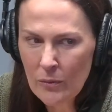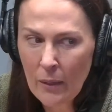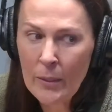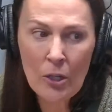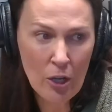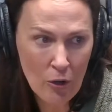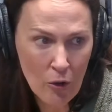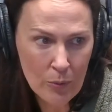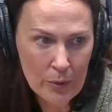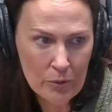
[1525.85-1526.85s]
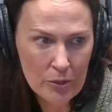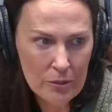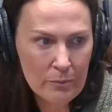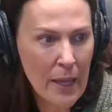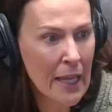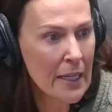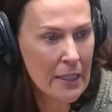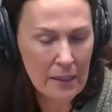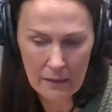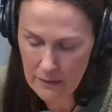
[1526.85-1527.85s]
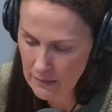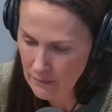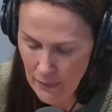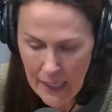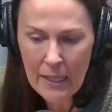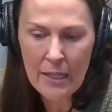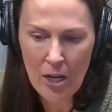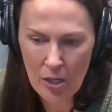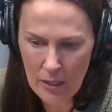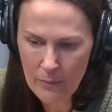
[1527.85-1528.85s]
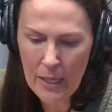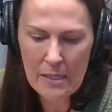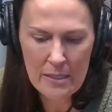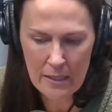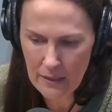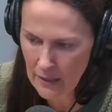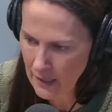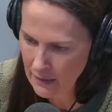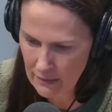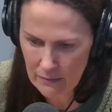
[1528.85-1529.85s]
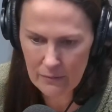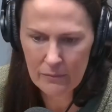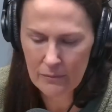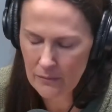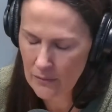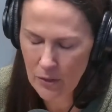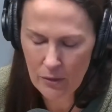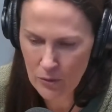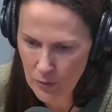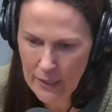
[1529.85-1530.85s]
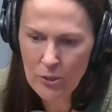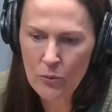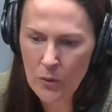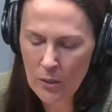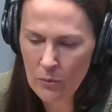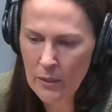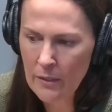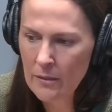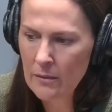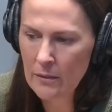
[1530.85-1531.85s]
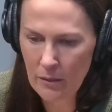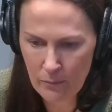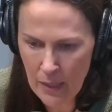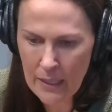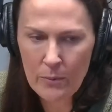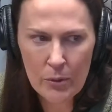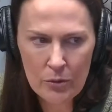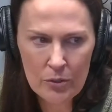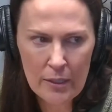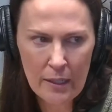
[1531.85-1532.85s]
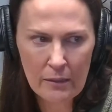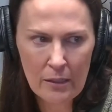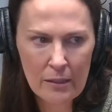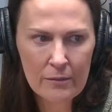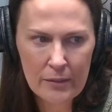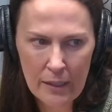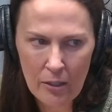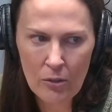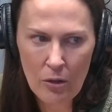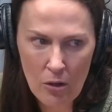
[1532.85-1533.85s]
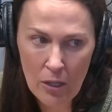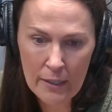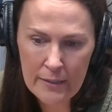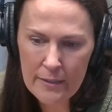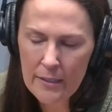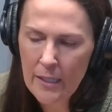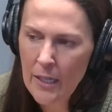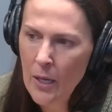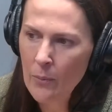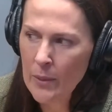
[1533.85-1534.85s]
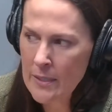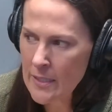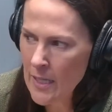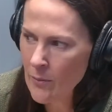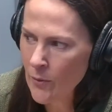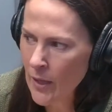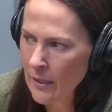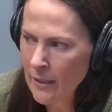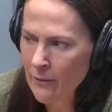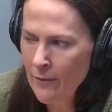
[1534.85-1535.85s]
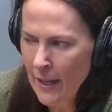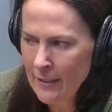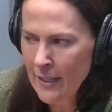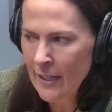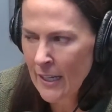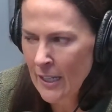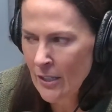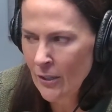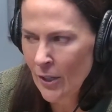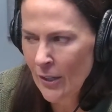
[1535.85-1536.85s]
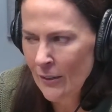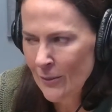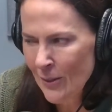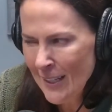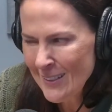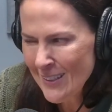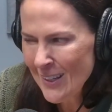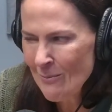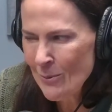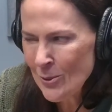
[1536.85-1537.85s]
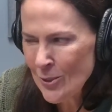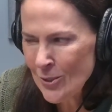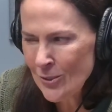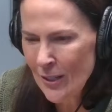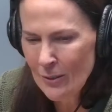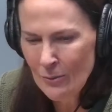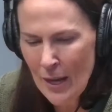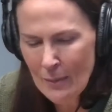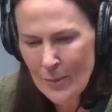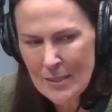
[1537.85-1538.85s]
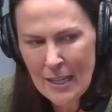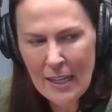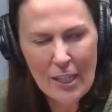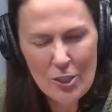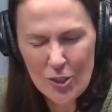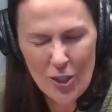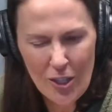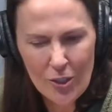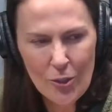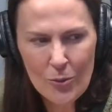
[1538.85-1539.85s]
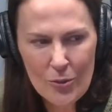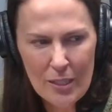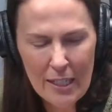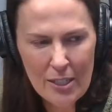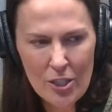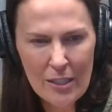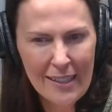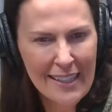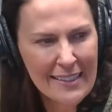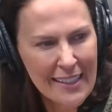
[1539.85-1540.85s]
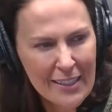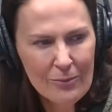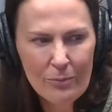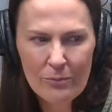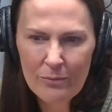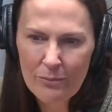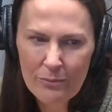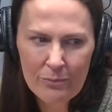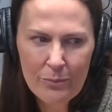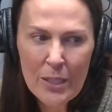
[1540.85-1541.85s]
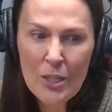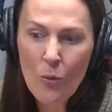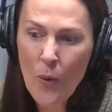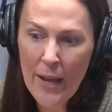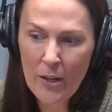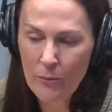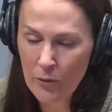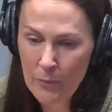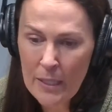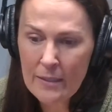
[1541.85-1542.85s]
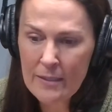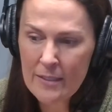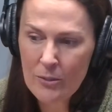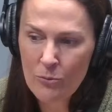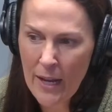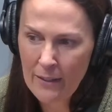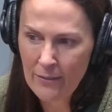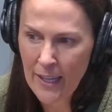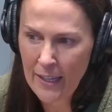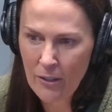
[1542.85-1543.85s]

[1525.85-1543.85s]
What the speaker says: I mean, not all builders. Many are amazing and great to work with. There are many builders that I love that are honest. But some of the fact that a builder rep is saying like, don't use an agent. Like, be aware. For me, this is a red flag.